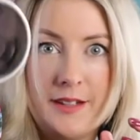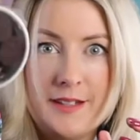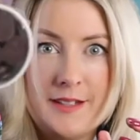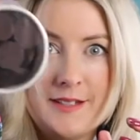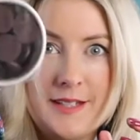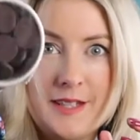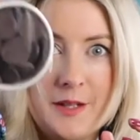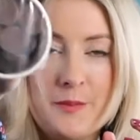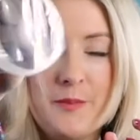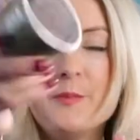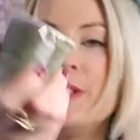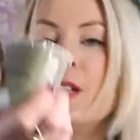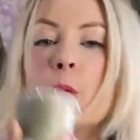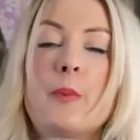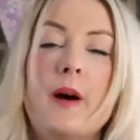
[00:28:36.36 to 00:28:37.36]
you see them?
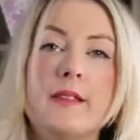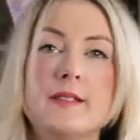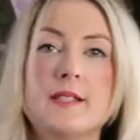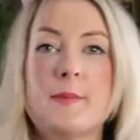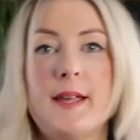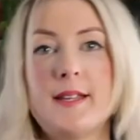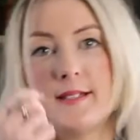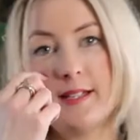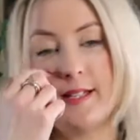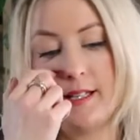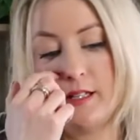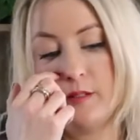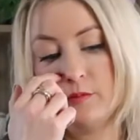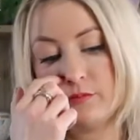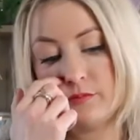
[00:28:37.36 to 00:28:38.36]
Little buttons
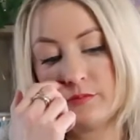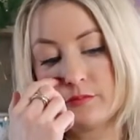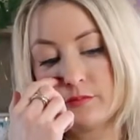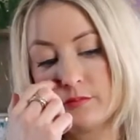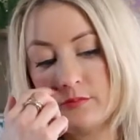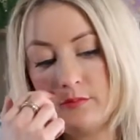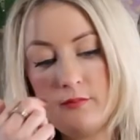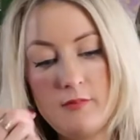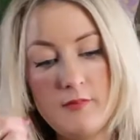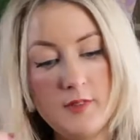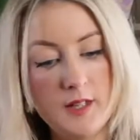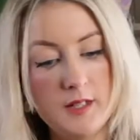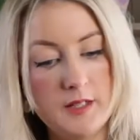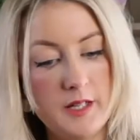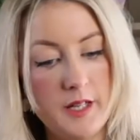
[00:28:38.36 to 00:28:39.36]
basically.
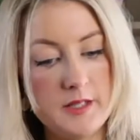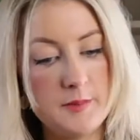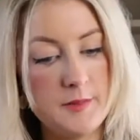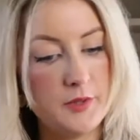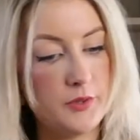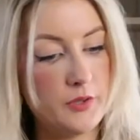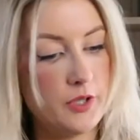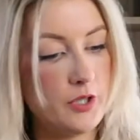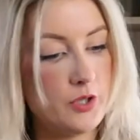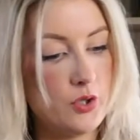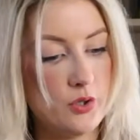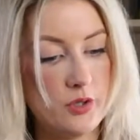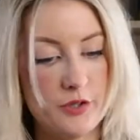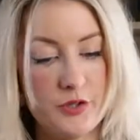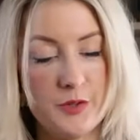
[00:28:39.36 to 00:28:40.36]
Nut milk,
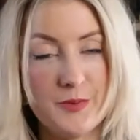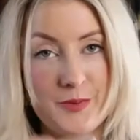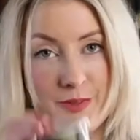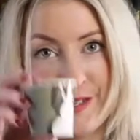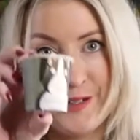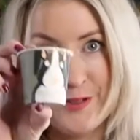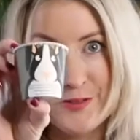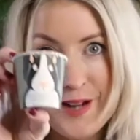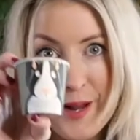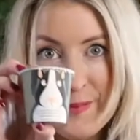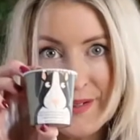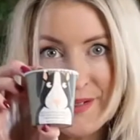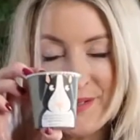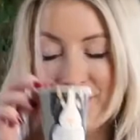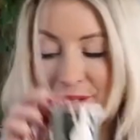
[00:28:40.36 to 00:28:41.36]
chocolate chops with a little
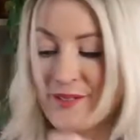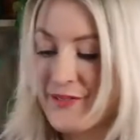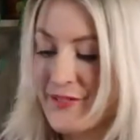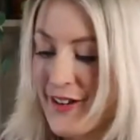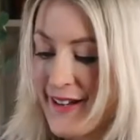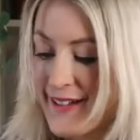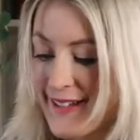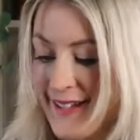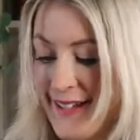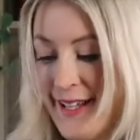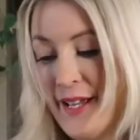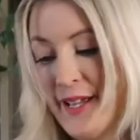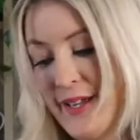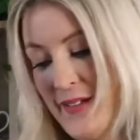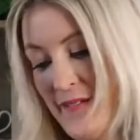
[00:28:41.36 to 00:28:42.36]
rabbit on the front.
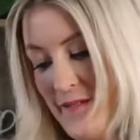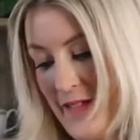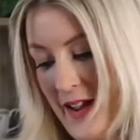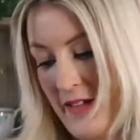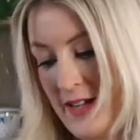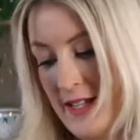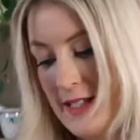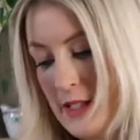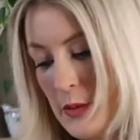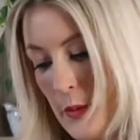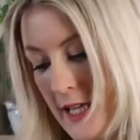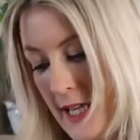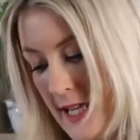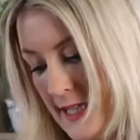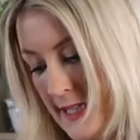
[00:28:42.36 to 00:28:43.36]
Very
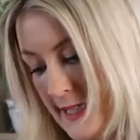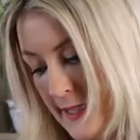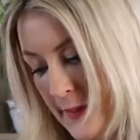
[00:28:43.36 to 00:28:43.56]
sweet.